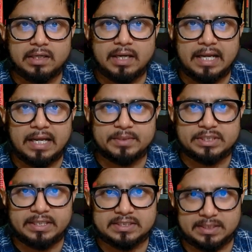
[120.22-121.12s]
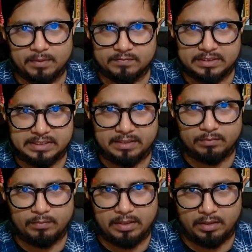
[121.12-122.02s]
uh, I'll be sharing some of this
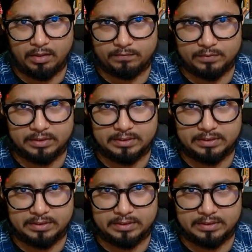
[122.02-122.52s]
and one of the,